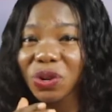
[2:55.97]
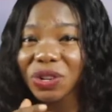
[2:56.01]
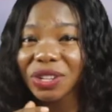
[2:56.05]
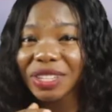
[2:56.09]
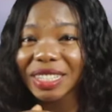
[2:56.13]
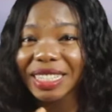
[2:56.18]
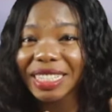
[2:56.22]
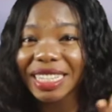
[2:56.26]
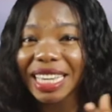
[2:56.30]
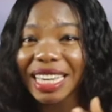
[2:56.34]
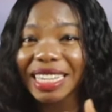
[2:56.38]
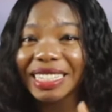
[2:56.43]

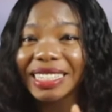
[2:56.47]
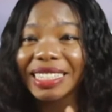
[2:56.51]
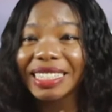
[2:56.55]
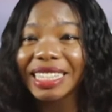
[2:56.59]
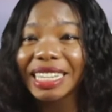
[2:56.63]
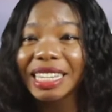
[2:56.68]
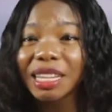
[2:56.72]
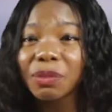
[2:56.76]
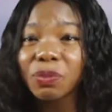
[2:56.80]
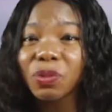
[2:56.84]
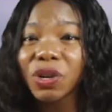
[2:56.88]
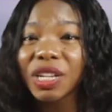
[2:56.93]
worse is
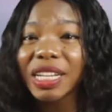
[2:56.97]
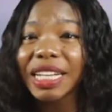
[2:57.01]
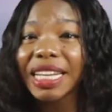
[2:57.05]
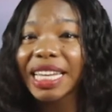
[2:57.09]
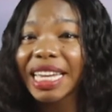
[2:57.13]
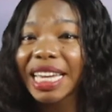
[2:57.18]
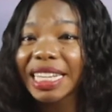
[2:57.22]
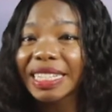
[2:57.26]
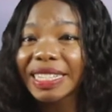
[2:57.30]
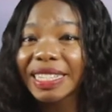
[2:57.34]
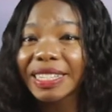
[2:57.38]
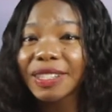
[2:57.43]
deliberately
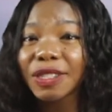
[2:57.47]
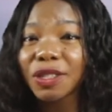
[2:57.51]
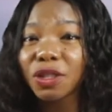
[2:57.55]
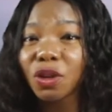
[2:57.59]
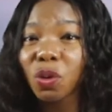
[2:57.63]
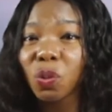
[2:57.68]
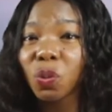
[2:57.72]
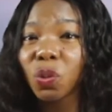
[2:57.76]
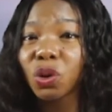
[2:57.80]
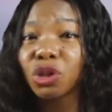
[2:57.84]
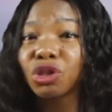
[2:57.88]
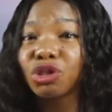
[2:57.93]
getting
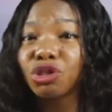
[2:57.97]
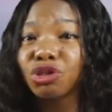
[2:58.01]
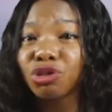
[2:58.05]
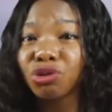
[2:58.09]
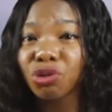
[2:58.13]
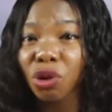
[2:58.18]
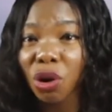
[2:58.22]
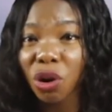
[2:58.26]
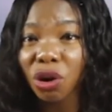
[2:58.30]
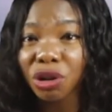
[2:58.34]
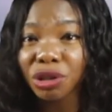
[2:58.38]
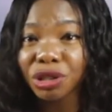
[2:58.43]
someone
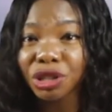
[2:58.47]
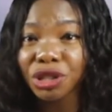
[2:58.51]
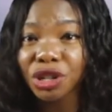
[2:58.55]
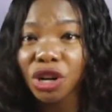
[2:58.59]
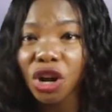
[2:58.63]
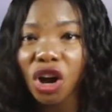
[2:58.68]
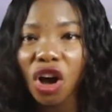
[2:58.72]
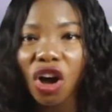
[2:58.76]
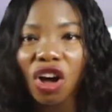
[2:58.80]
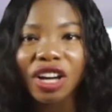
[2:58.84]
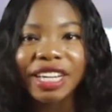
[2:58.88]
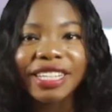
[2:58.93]
drugged
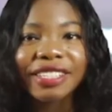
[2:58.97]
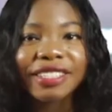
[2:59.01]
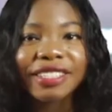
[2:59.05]
or